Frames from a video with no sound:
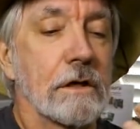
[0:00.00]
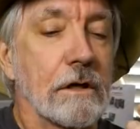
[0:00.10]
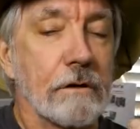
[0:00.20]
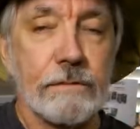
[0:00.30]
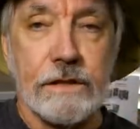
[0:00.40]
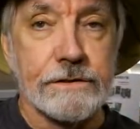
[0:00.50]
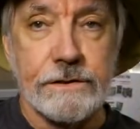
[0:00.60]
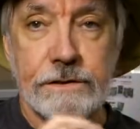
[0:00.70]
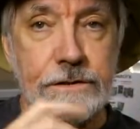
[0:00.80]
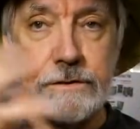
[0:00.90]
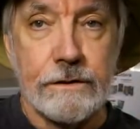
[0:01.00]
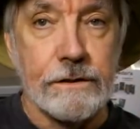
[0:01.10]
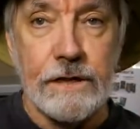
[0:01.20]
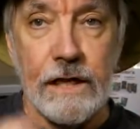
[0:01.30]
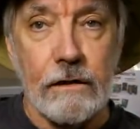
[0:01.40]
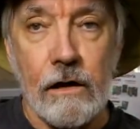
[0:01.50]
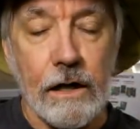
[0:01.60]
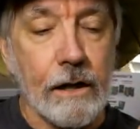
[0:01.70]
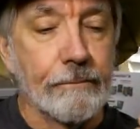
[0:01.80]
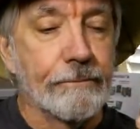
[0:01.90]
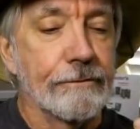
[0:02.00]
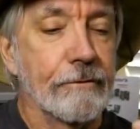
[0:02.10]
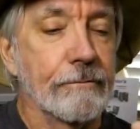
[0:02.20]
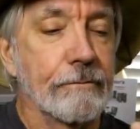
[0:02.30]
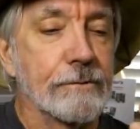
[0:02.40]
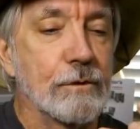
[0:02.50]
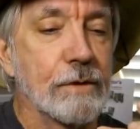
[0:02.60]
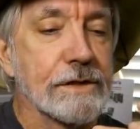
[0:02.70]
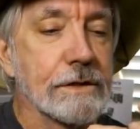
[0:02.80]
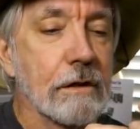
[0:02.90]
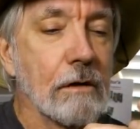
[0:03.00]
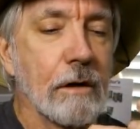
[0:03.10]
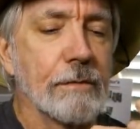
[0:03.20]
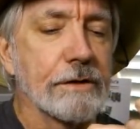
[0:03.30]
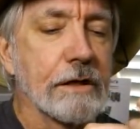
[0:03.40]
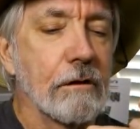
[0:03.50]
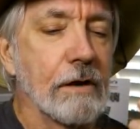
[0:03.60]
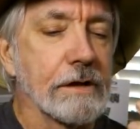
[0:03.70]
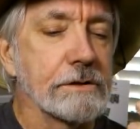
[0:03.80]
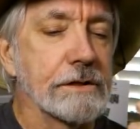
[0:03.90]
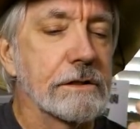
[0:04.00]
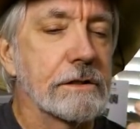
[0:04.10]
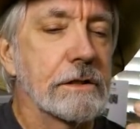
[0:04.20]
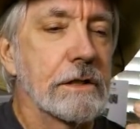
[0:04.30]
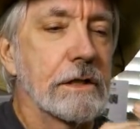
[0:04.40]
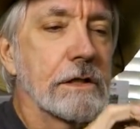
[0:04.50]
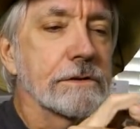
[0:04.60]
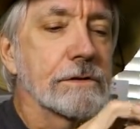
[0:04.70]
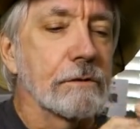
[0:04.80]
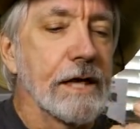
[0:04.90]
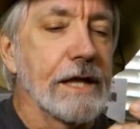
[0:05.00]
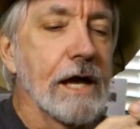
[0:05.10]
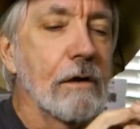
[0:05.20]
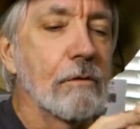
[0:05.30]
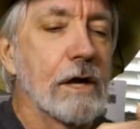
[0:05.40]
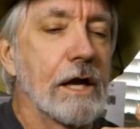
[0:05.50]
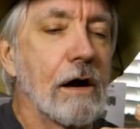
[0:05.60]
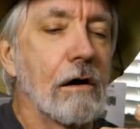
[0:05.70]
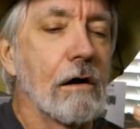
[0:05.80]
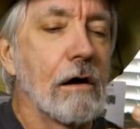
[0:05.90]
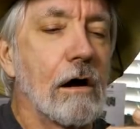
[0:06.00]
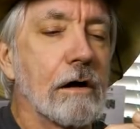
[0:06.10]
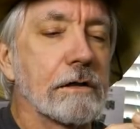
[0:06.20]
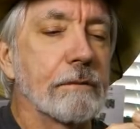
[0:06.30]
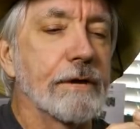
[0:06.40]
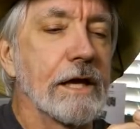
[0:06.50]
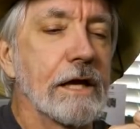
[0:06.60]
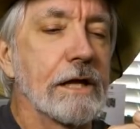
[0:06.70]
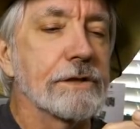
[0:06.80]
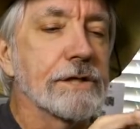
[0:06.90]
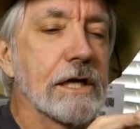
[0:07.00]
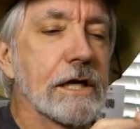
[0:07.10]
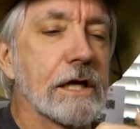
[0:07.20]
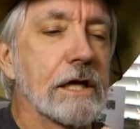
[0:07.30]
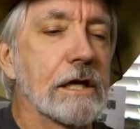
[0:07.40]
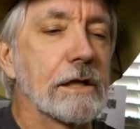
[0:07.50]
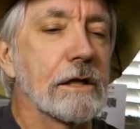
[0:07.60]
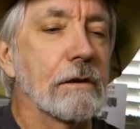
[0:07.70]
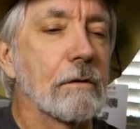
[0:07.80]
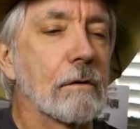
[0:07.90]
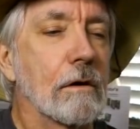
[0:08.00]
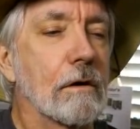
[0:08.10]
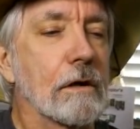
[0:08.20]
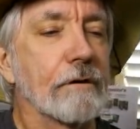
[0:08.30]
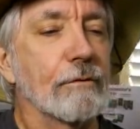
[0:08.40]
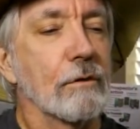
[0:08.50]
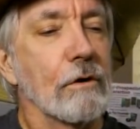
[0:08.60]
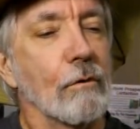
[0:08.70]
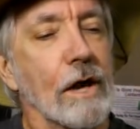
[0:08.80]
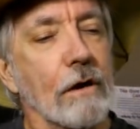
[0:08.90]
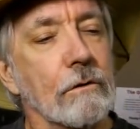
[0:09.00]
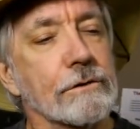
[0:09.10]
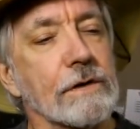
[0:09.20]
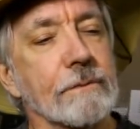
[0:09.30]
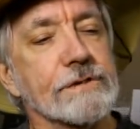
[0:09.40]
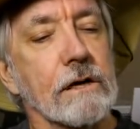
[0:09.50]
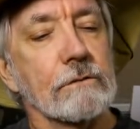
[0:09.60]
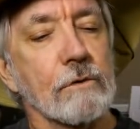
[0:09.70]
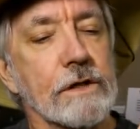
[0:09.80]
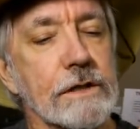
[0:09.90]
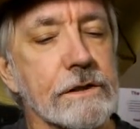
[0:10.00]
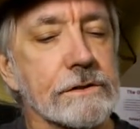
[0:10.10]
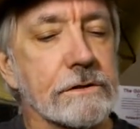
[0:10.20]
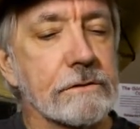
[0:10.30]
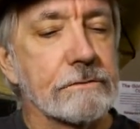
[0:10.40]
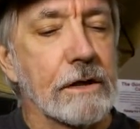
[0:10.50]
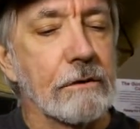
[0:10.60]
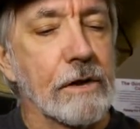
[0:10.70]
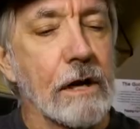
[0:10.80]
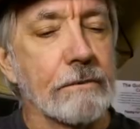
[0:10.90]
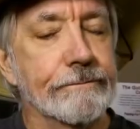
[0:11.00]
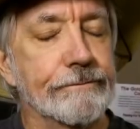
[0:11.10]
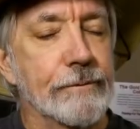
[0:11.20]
uh, because I just couldn't get caught up from two weeks ago, or a month ago actually. So right now we are on the page, and Uh, ever wonder why gold traps out the way it does? There we are.